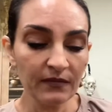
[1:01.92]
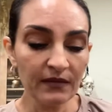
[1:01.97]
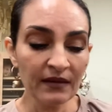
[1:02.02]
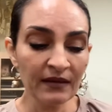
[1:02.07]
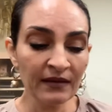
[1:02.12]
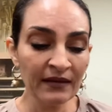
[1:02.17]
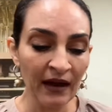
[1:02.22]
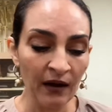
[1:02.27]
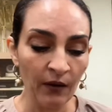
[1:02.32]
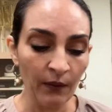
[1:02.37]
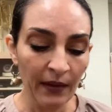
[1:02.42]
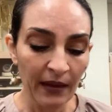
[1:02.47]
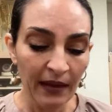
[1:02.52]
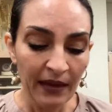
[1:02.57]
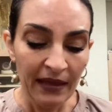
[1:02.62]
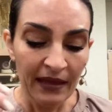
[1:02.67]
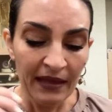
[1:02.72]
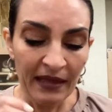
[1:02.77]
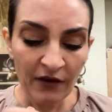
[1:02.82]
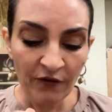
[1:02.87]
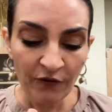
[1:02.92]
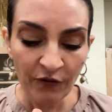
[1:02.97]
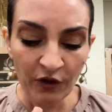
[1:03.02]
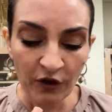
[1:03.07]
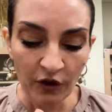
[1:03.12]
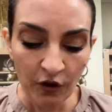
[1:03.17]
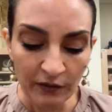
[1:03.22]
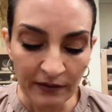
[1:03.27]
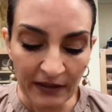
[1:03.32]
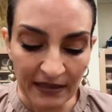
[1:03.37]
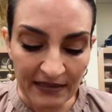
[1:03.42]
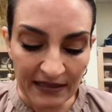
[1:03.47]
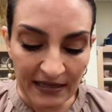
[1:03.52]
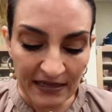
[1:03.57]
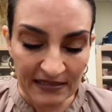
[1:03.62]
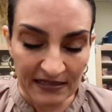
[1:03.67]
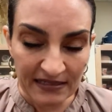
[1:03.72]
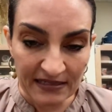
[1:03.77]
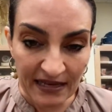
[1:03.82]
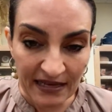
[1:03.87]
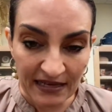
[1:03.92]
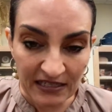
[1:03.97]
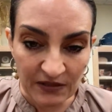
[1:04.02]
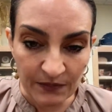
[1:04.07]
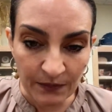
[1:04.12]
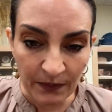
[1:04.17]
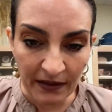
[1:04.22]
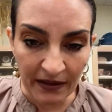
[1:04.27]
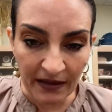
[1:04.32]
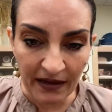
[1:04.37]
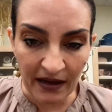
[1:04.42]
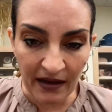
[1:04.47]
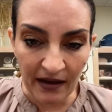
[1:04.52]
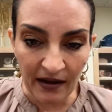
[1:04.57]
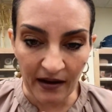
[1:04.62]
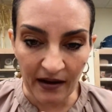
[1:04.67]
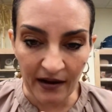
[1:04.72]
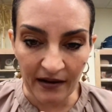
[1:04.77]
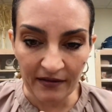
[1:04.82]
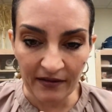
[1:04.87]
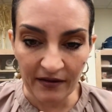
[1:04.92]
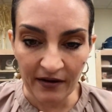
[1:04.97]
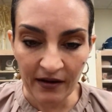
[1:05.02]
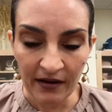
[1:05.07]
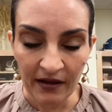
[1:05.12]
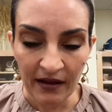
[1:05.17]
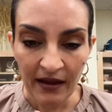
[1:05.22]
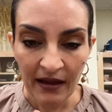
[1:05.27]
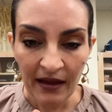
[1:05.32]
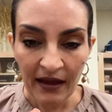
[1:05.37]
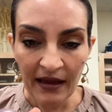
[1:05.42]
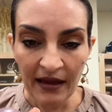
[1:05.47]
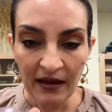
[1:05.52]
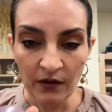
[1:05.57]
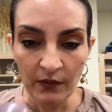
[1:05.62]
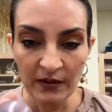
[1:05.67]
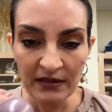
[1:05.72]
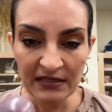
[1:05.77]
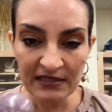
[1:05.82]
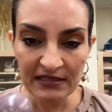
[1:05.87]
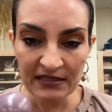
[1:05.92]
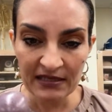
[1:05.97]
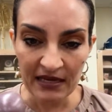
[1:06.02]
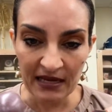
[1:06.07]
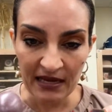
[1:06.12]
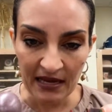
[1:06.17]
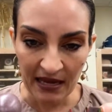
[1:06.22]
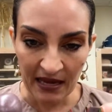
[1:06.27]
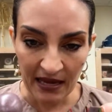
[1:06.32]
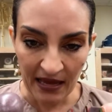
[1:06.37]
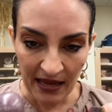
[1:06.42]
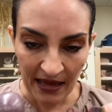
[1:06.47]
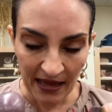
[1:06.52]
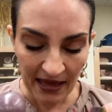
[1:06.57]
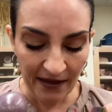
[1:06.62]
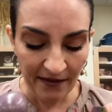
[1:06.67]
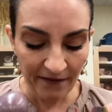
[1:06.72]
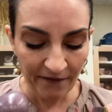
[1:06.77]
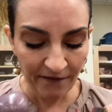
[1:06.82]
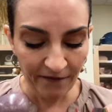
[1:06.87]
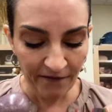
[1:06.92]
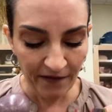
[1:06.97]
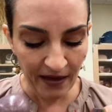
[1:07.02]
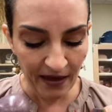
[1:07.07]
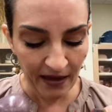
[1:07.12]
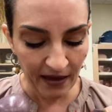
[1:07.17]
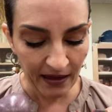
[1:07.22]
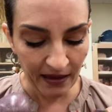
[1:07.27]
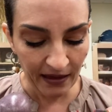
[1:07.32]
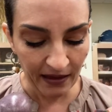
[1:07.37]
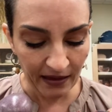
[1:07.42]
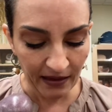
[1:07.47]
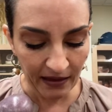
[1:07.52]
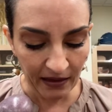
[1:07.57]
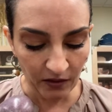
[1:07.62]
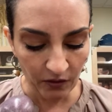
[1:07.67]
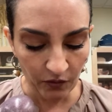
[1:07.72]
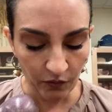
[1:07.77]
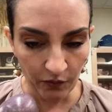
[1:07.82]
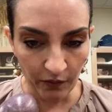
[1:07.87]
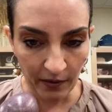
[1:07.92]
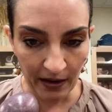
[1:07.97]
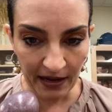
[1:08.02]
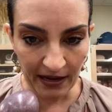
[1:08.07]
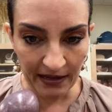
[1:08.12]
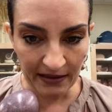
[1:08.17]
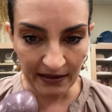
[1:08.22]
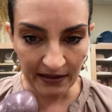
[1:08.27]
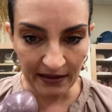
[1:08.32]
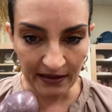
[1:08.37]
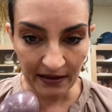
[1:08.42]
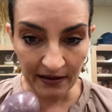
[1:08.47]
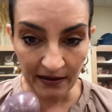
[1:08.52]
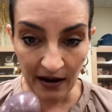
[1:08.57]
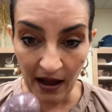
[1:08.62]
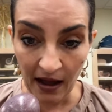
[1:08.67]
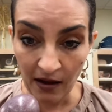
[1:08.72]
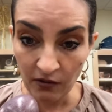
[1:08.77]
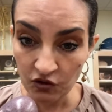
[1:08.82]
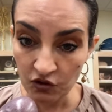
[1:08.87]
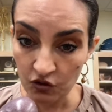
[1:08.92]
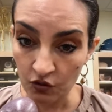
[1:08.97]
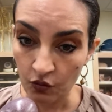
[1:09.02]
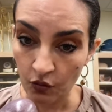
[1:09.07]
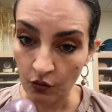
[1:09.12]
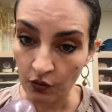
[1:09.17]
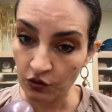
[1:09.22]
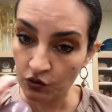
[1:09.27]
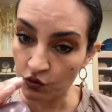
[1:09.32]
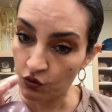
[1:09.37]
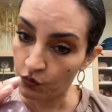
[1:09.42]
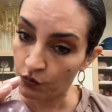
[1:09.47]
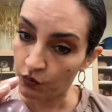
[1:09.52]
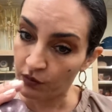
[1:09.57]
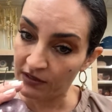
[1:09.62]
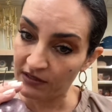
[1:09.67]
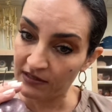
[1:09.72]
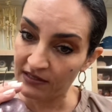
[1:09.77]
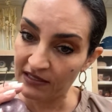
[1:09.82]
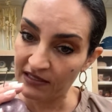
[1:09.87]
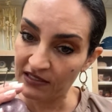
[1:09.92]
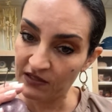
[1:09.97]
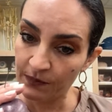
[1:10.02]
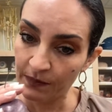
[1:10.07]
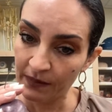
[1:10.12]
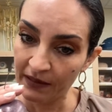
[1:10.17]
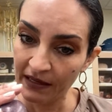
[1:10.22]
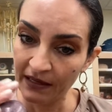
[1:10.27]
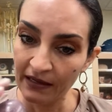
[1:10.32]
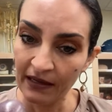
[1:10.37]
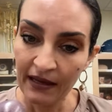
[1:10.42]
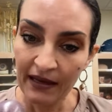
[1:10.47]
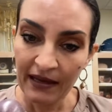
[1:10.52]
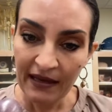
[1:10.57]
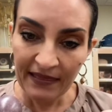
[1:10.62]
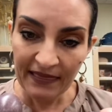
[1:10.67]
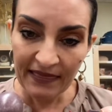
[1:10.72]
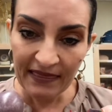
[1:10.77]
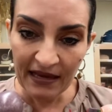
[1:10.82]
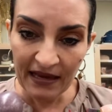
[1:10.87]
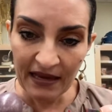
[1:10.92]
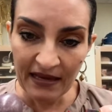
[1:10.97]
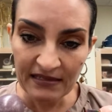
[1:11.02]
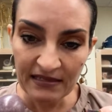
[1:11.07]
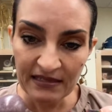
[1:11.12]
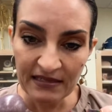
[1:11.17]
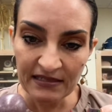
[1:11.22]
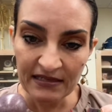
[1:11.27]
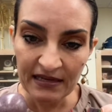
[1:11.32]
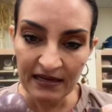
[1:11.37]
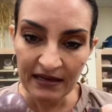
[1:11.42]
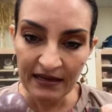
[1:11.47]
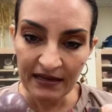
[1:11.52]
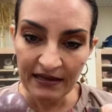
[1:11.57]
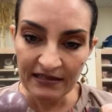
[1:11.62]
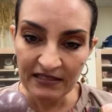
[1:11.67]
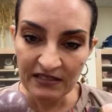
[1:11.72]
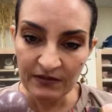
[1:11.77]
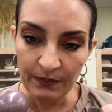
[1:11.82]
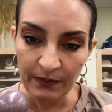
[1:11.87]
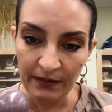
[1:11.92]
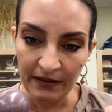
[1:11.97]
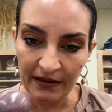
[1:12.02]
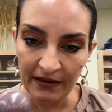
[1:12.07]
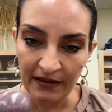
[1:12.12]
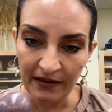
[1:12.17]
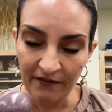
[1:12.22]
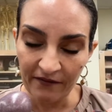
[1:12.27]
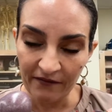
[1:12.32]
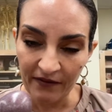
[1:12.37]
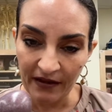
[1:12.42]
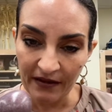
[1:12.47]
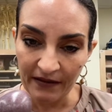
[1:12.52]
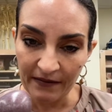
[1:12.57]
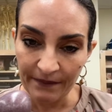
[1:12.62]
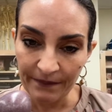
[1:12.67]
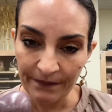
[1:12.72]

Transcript: Now, if we know that this is the splenic artery and we see a vein right here also going towards the spleen, this is the splenic vein.